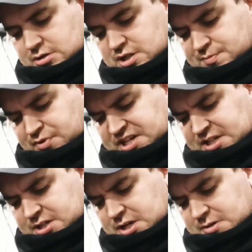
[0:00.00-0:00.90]
Just break
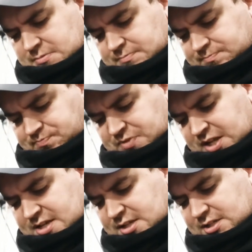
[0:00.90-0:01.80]
it down
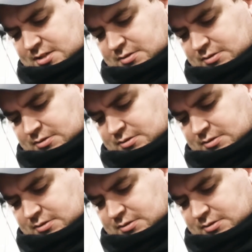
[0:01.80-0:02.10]
like this.